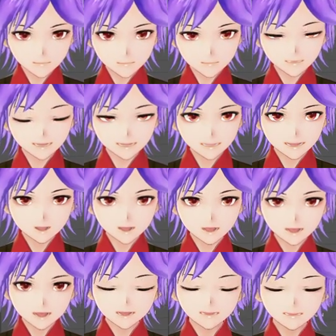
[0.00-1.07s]
and with
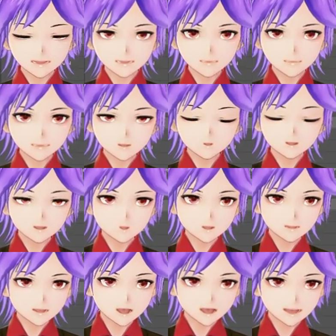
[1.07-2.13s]
this two-two
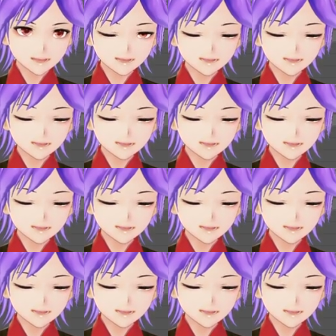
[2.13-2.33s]
split,